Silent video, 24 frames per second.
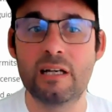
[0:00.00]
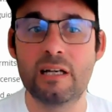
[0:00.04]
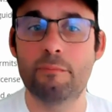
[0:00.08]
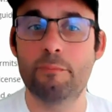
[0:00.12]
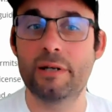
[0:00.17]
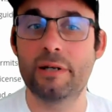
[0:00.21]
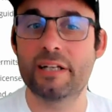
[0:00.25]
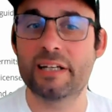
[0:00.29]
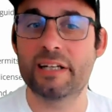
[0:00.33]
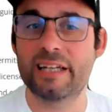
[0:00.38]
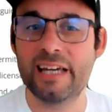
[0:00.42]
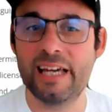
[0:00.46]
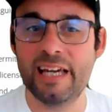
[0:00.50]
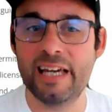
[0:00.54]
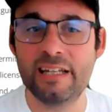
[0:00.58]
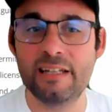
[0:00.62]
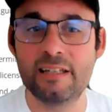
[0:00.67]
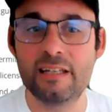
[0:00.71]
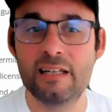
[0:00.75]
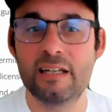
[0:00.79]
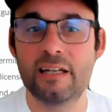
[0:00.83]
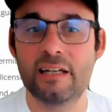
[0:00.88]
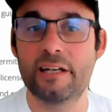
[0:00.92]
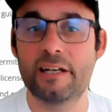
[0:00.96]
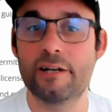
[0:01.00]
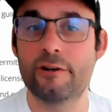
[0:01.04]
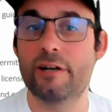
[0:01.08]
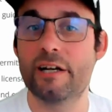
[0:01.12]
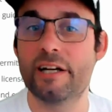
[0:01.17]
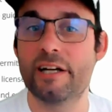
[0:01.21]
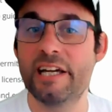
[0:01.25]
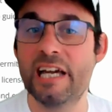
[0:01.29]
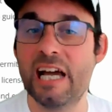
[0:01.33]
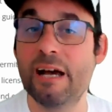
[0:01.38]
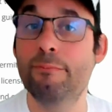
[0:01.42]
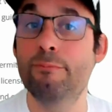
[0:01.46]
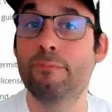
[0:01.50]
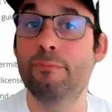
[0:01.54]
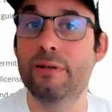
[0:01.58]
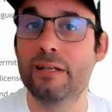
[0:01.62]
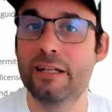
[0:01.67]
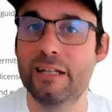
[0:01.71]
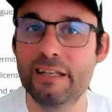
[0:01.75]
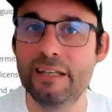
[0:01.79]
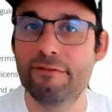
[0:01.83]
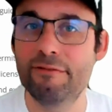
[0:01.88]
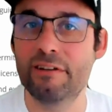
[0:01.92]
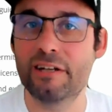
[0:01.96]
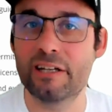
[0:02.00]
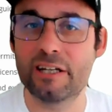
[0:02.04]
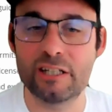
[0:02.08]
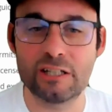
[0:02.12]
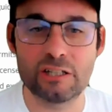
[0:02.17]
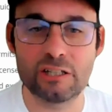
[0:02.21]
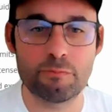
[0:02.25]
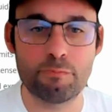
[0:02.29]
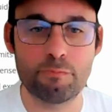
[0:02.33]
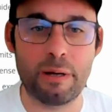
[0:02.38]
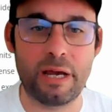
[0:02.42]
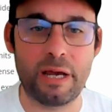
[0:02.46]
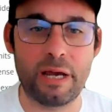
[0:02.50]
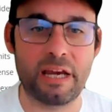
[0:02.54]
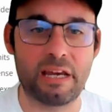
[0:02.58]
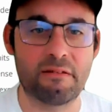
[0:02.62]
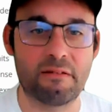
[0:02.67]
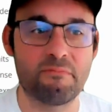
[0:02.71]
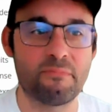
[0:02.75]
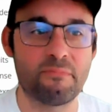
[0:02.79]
but again, here I am living in Spain.